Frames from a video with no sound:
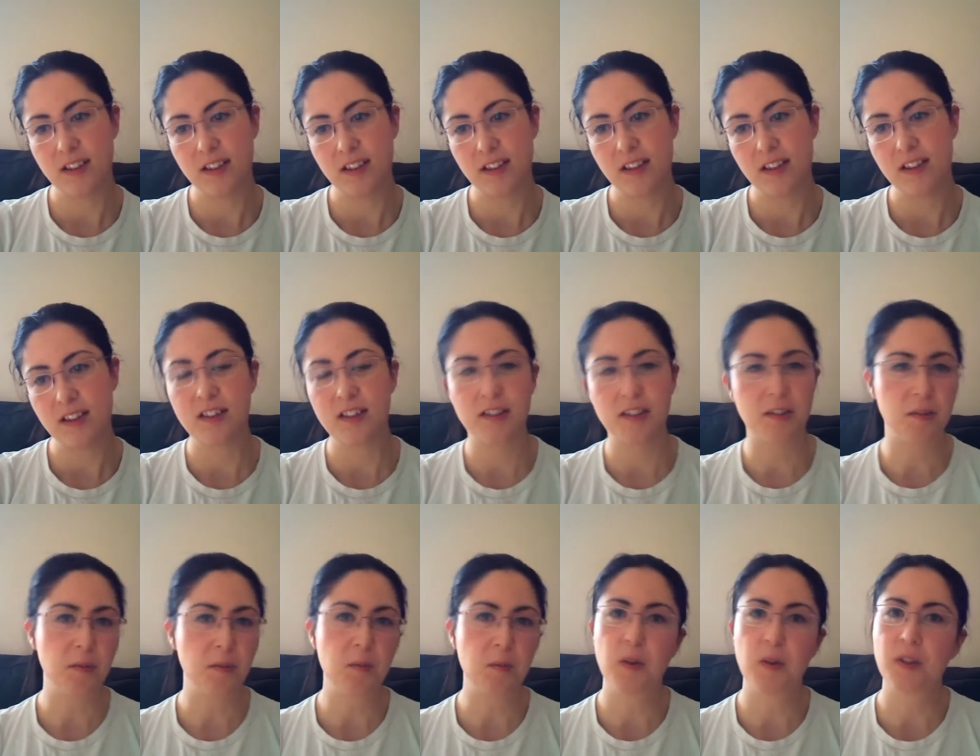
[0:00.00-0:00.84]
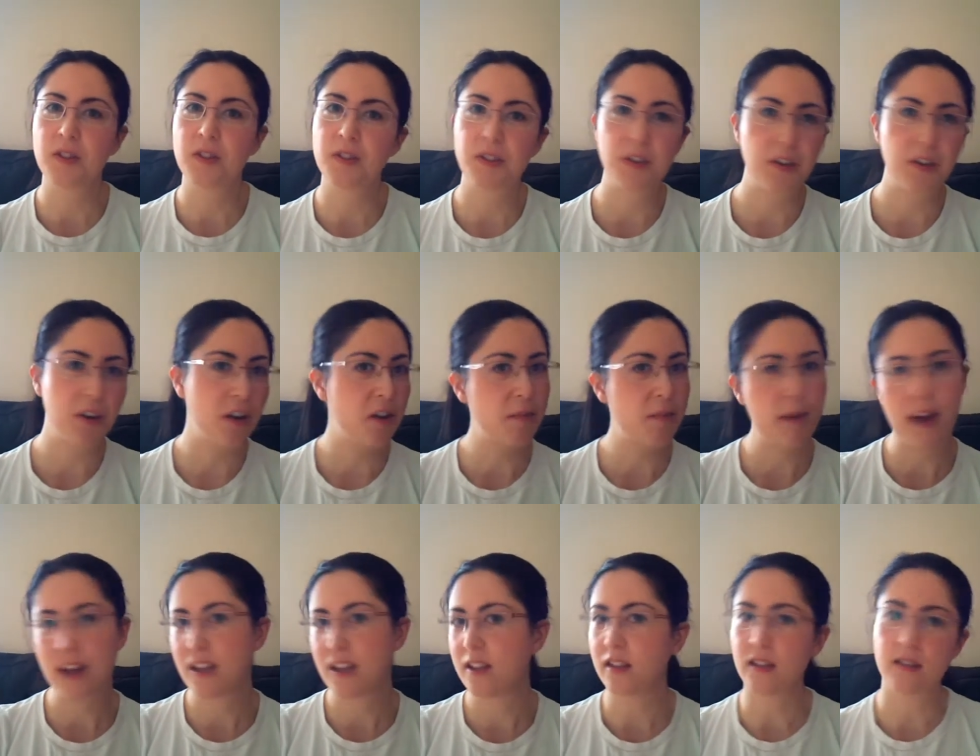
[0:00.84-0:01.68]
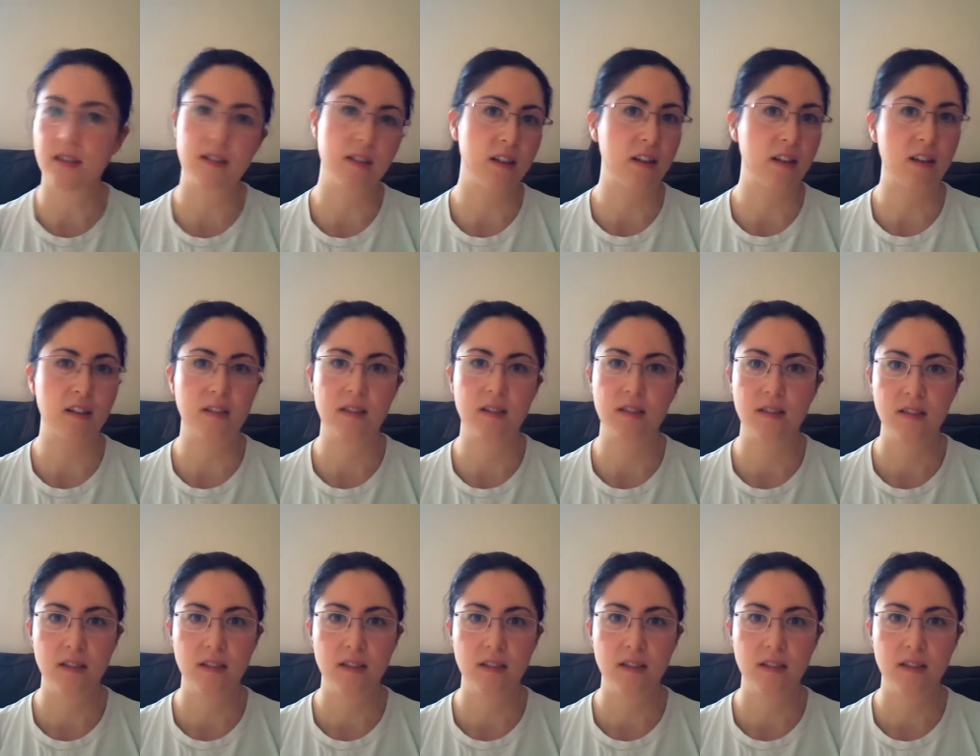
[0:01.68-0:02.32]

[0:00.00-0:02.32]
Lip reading: you didn't want to go back inside.